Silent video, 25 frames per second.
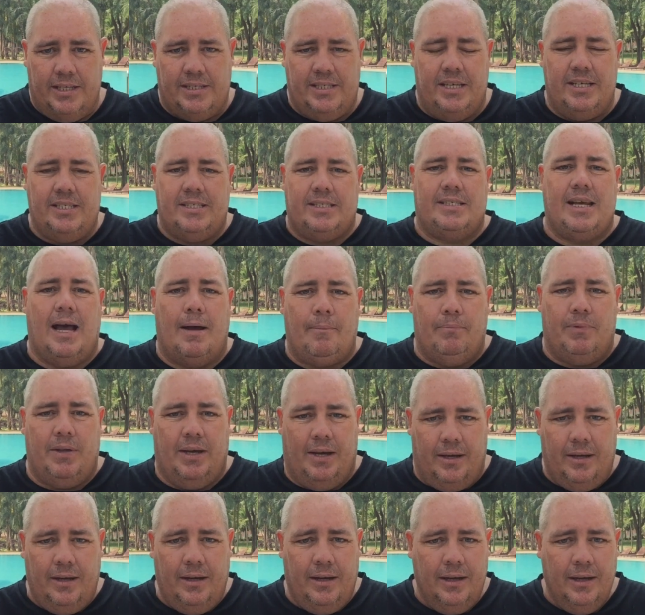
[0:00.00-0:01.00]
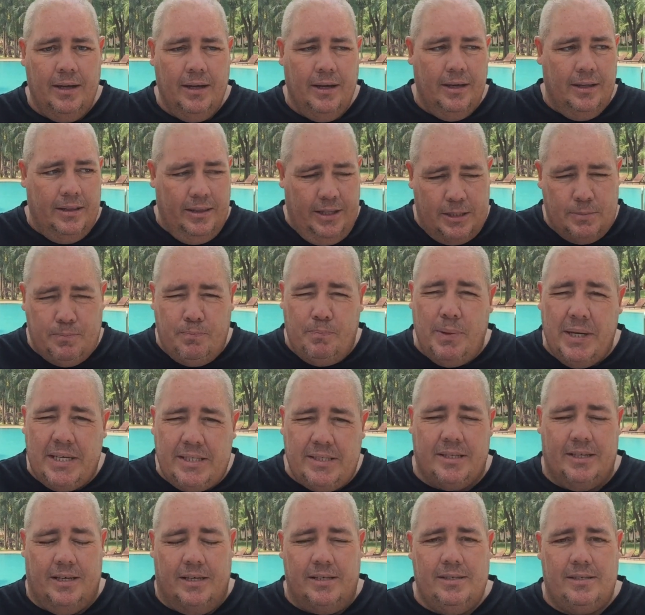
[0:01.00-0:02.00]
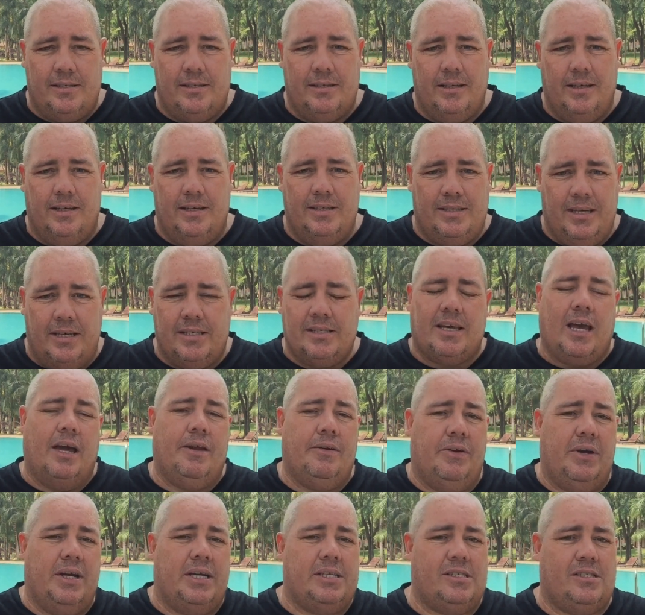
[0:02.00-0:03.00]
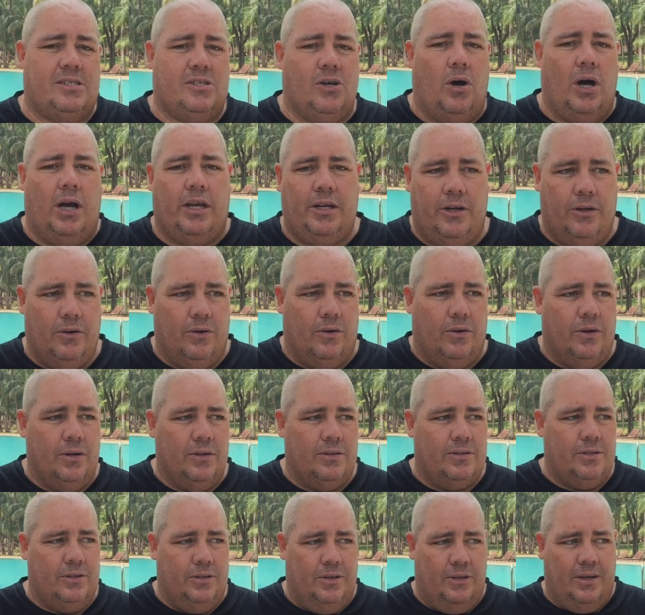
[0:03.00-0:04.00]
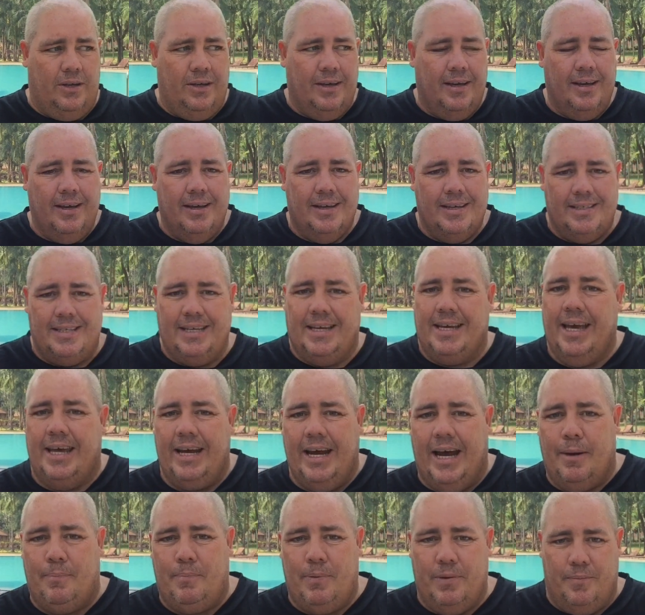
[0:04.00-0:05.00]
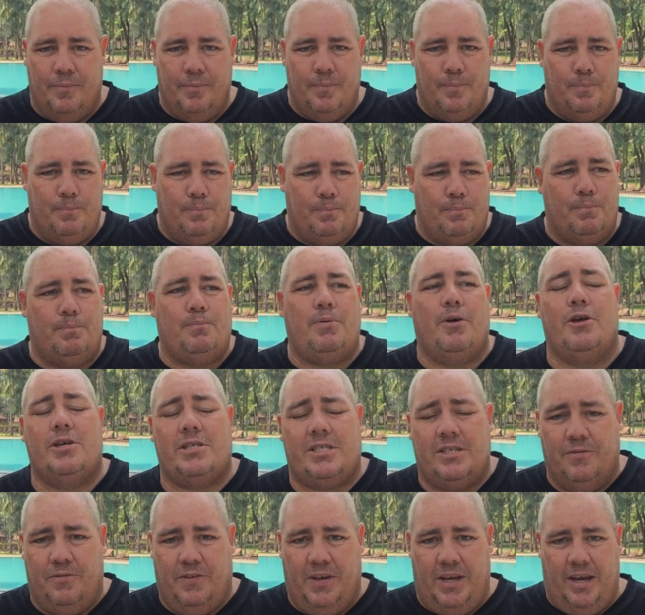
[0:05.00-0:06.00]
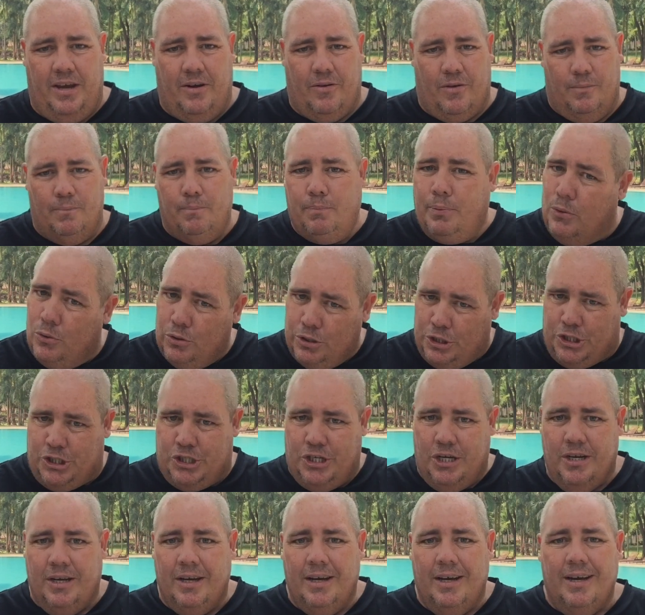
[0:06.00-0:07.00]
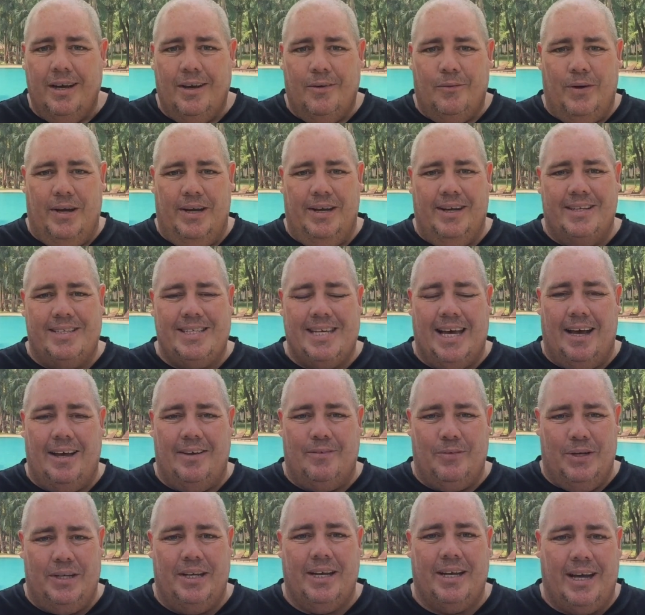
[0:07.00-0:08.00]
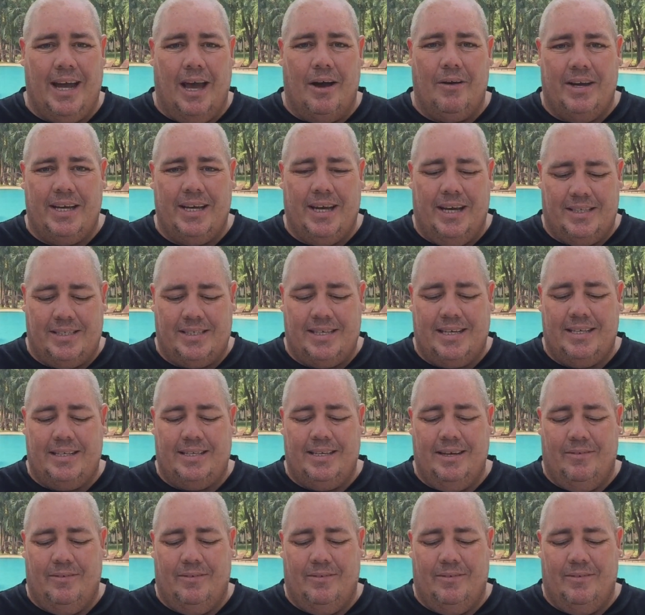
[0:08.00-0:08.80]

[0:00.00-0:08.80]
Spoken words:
Is this something... this business, is this going to excite you to get up and persevere and push when the going gets